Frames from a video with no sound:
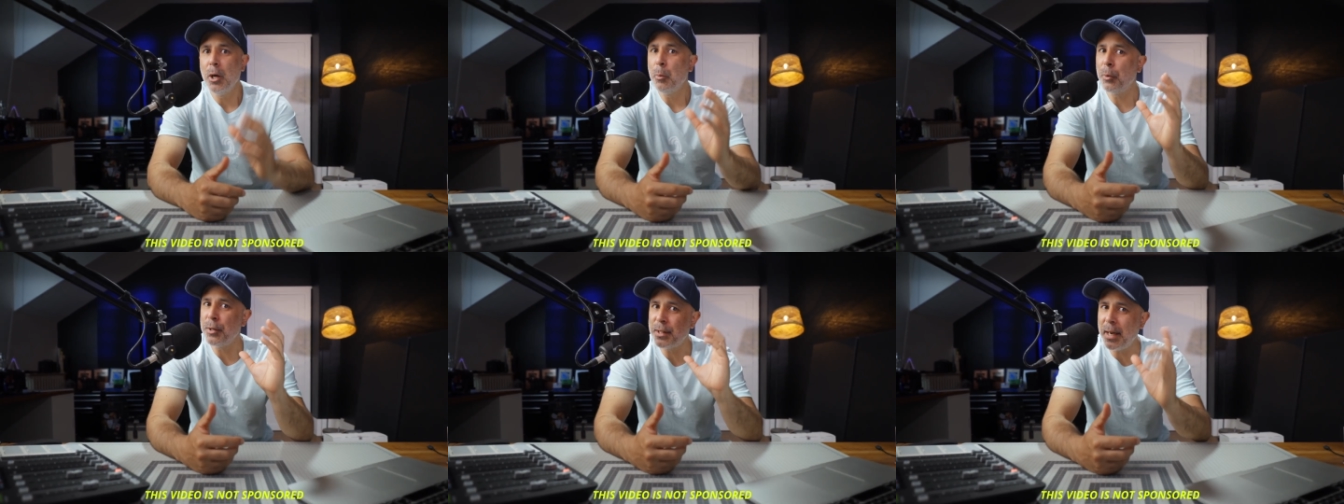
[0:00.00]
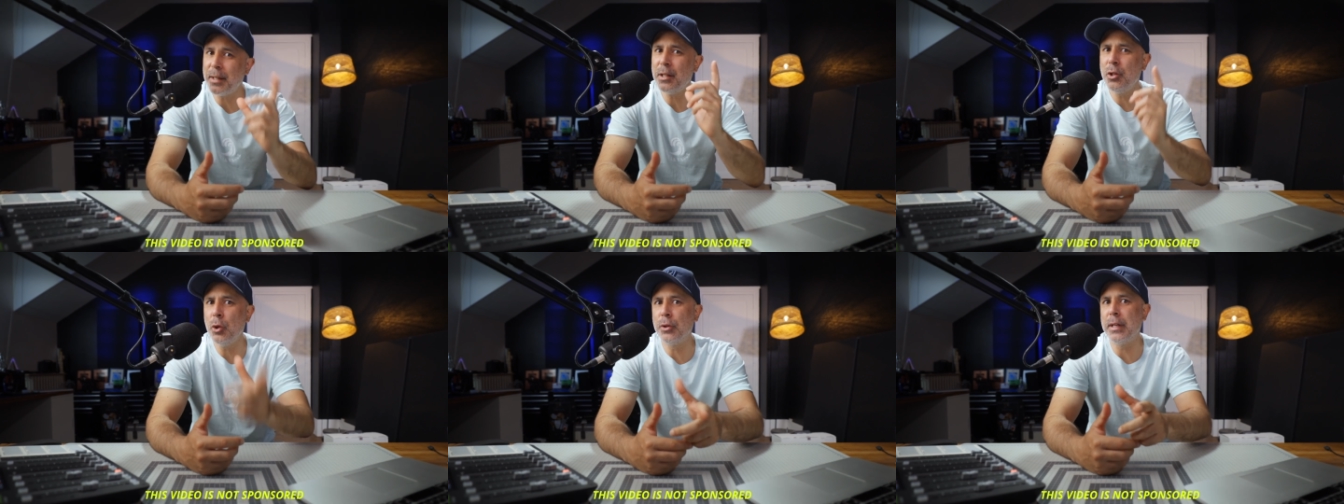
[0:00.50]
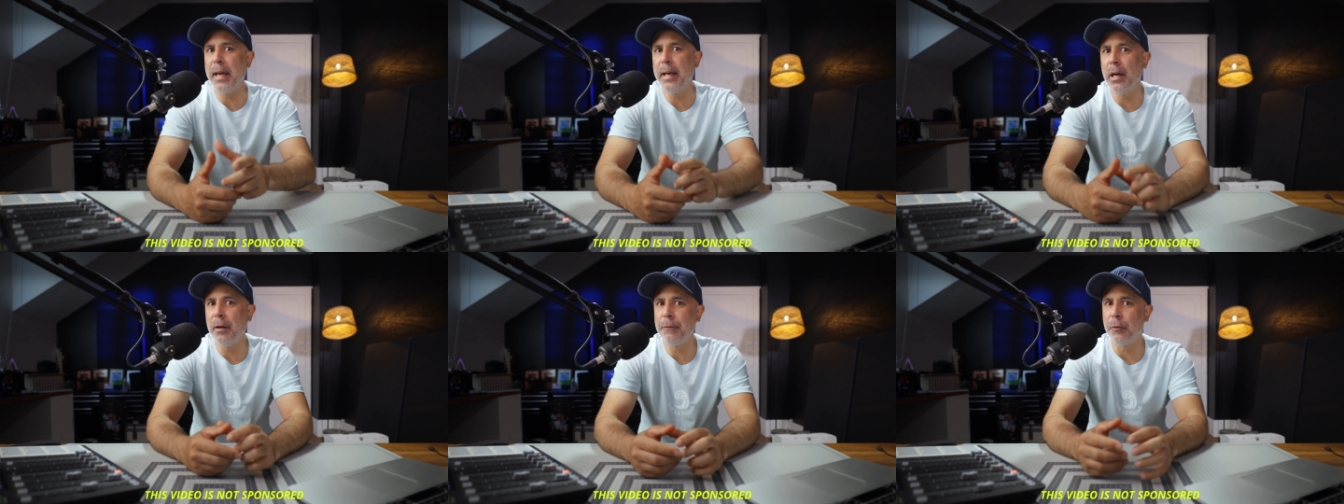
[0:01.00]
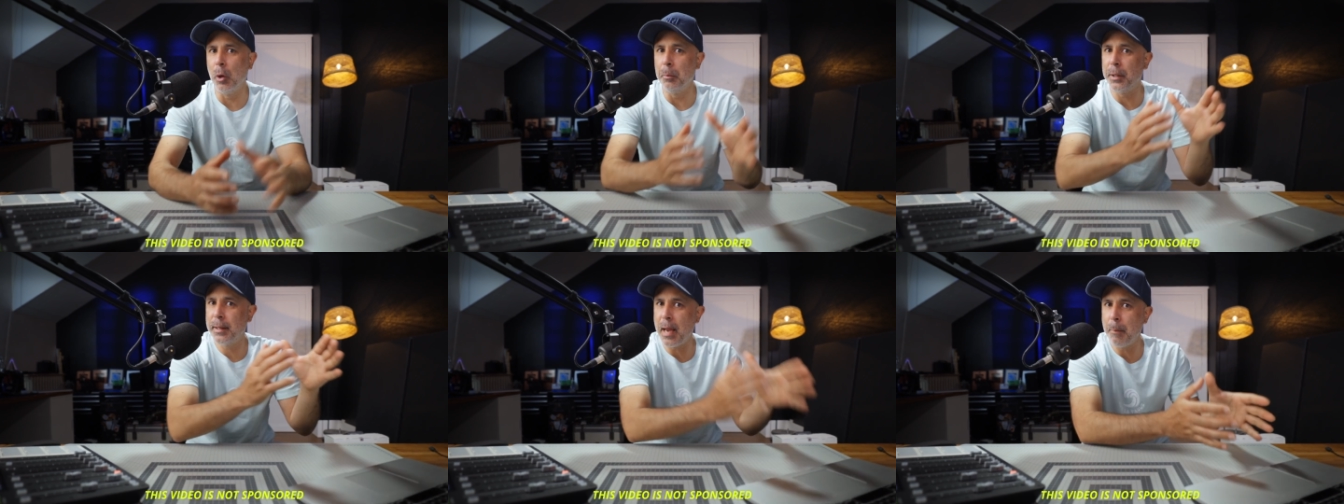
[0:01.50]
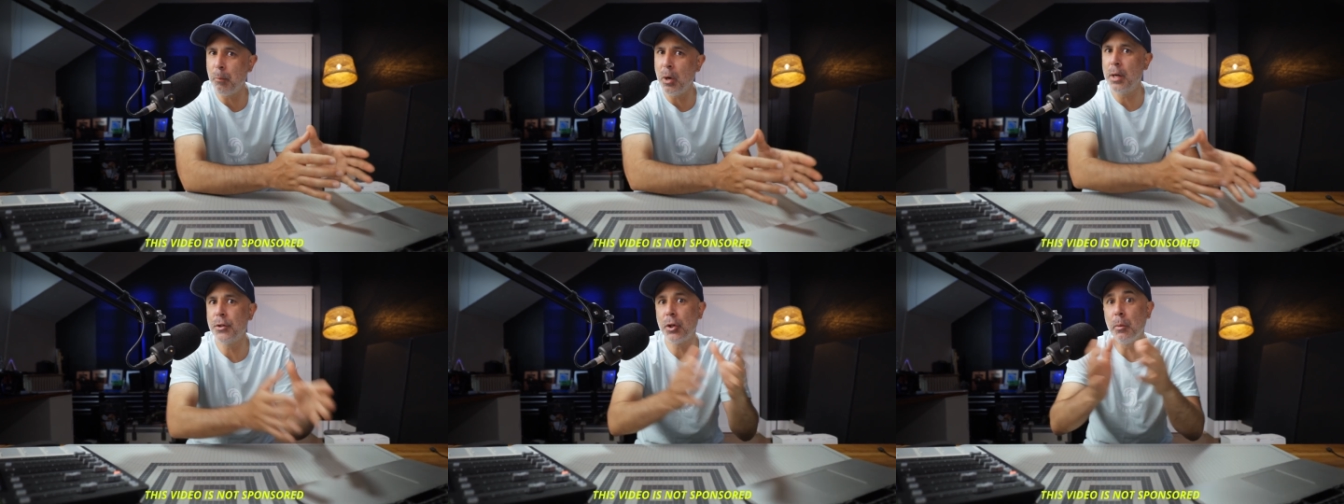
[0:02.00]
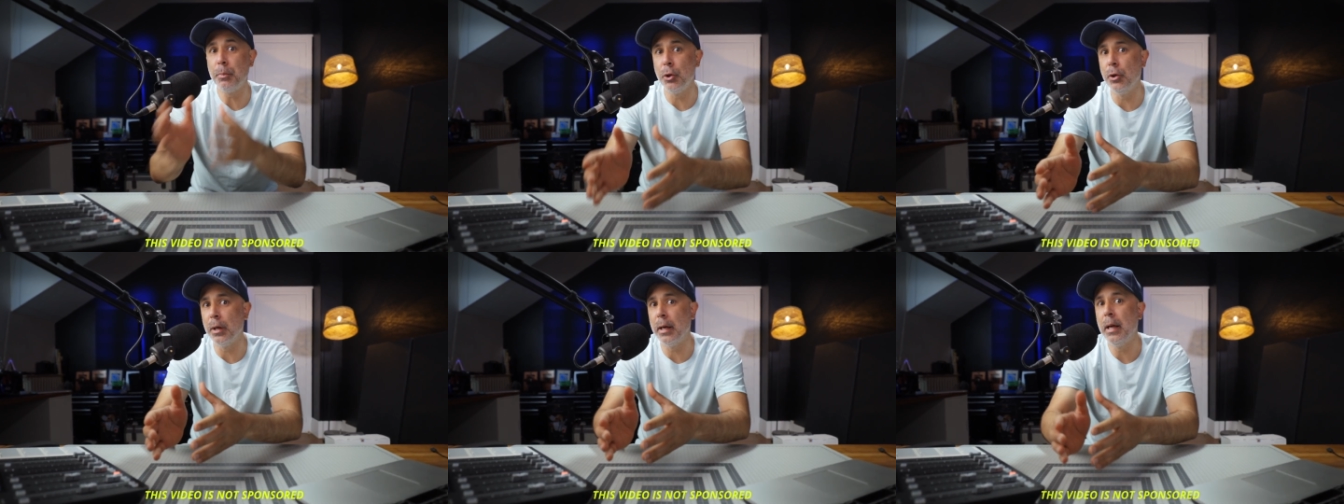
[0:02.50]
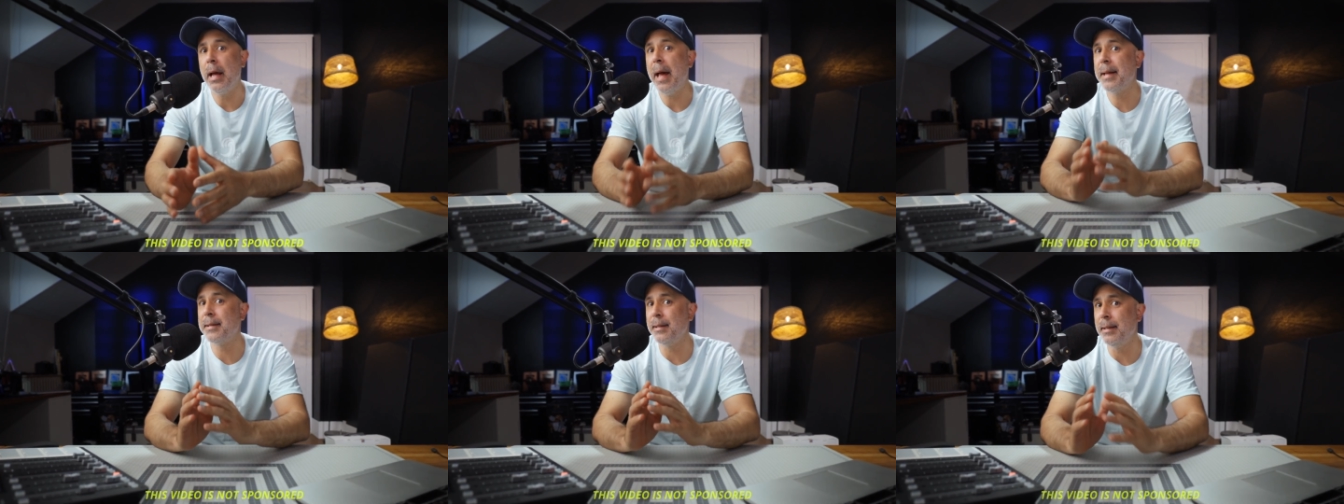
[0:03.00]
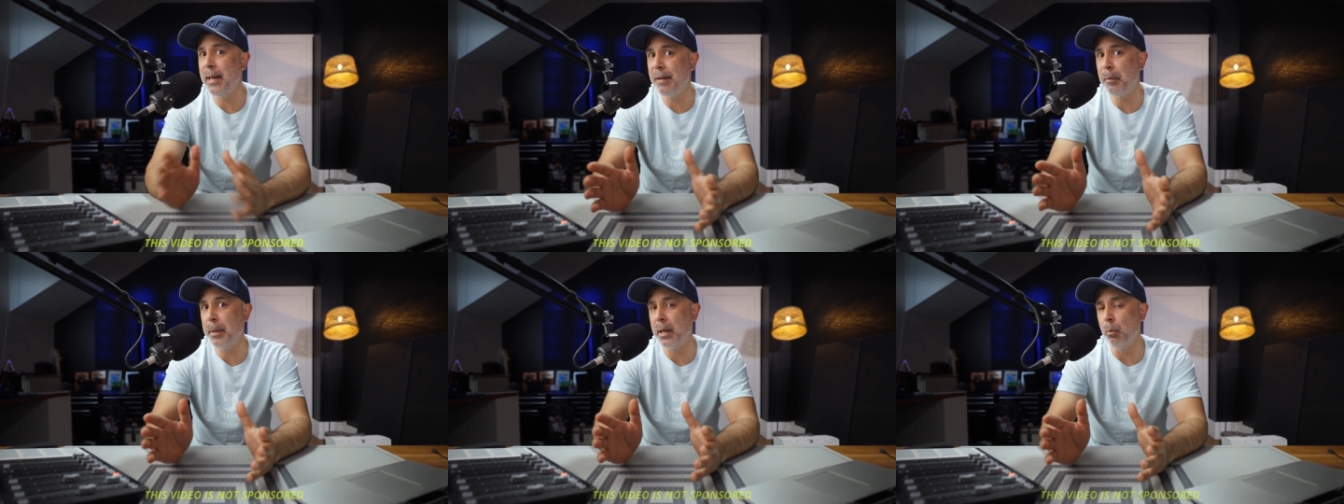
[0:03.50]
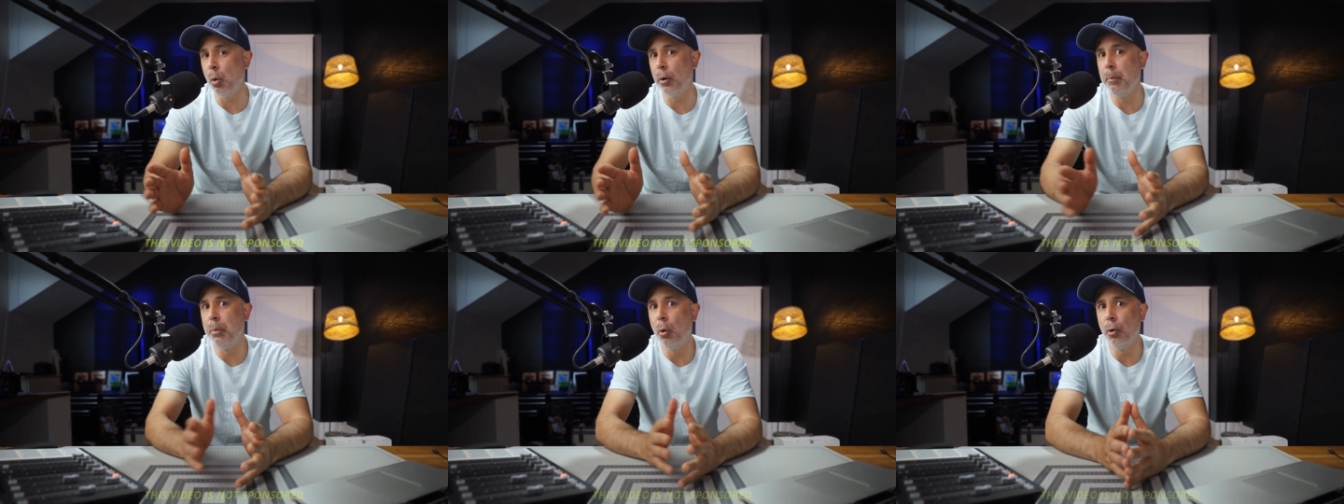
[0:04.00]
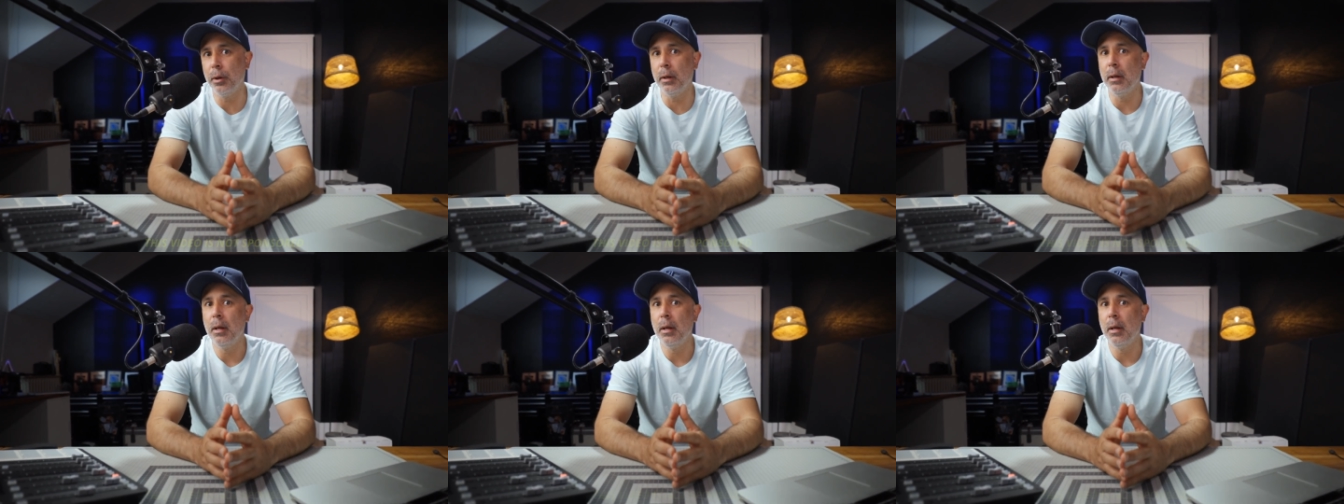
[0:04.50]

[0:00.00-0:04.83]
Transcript: protecting your data from camera to computer has never been more important.